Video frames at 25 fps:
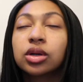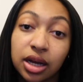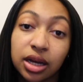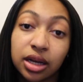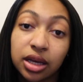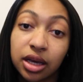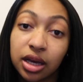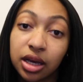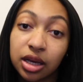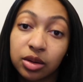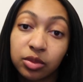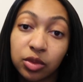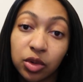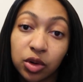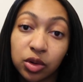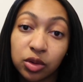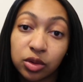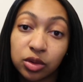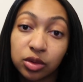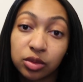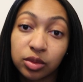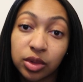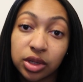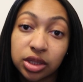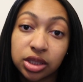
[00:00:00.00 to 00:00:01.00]
I came
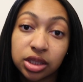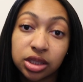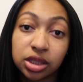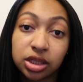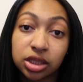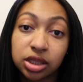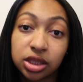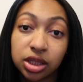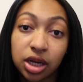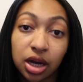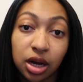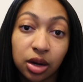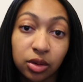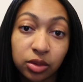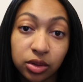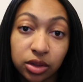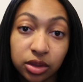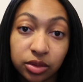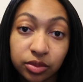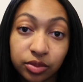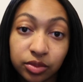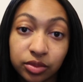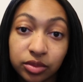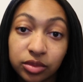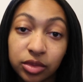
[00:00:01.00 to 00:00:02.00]
home. I took a
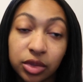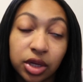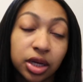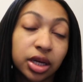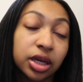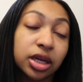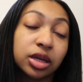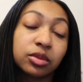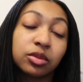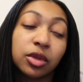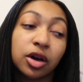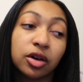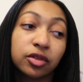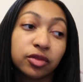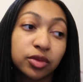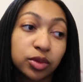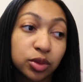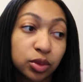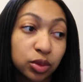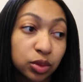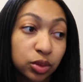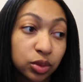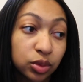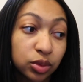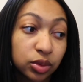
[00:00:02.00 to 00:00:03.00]
shower. I ate my
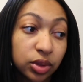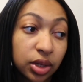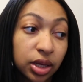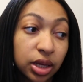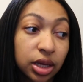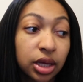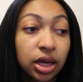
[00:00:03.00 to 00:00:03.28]
food.